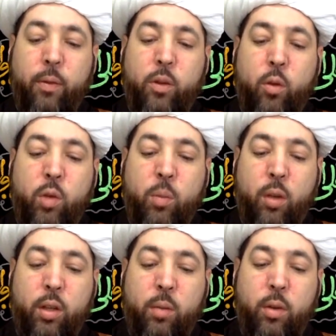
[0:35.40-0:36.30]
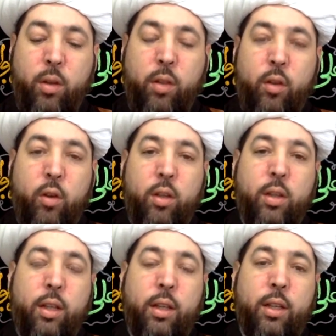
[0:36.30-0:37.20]
So responsibility
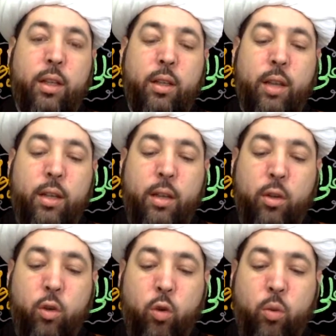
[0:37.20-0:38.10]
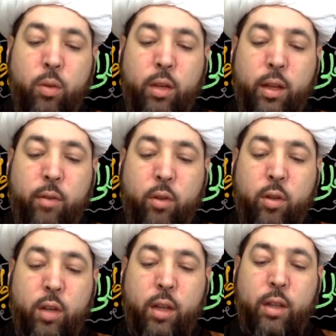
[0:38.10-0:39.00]
36, he says, a true
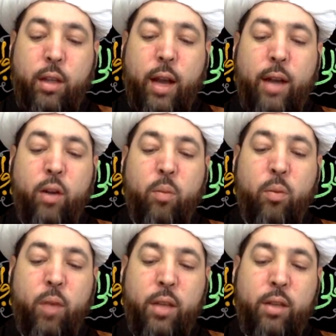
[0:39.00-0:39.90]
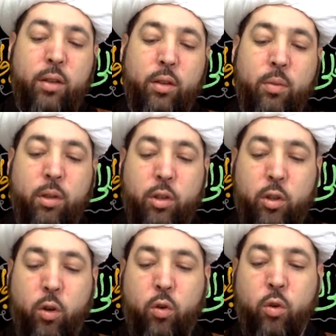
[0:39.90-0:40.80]
believer's entire presence must
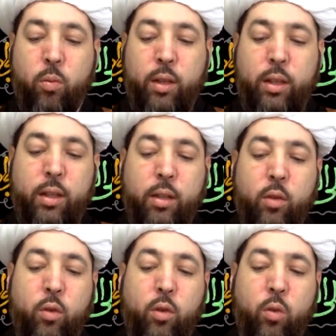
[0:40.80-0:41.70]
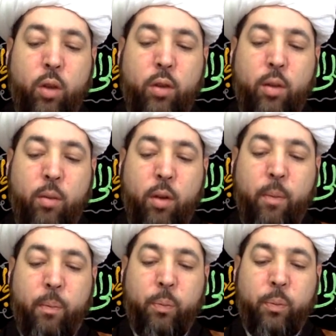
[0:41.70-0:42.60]
show humility to the 12th
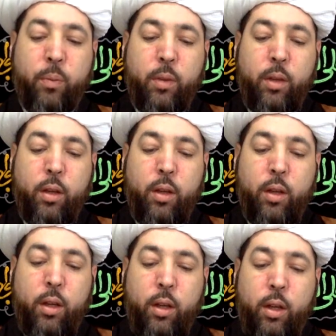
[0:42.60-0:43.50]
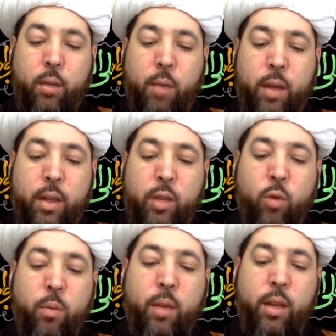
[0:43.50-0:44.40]
Imam. By
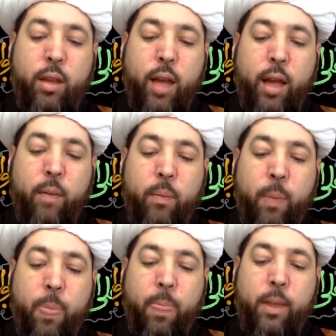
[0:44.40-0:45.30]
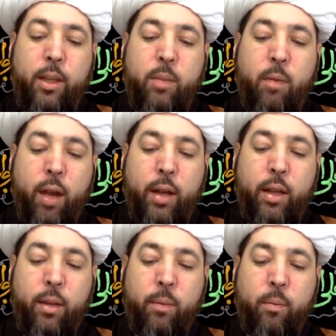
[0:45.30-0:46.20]
this, we mean that his
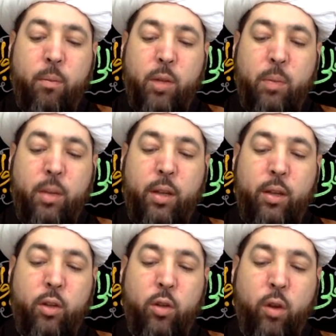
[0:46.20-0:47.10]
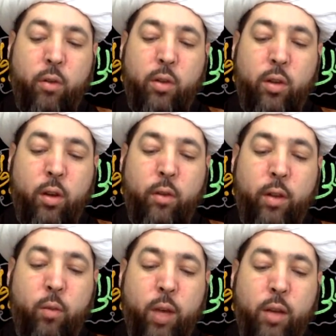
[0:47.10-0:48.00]
body must be in the service of
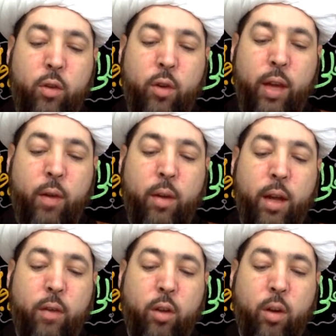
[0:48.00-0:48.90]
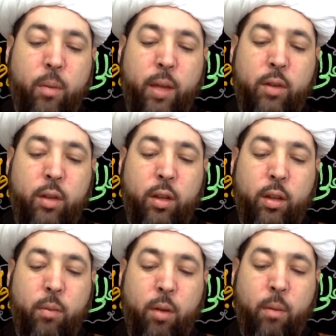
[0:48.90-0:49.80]
and ready to carry out the commands of
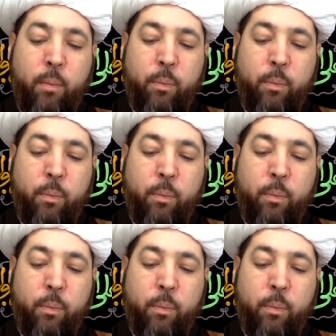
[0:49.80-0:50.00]
the Imam.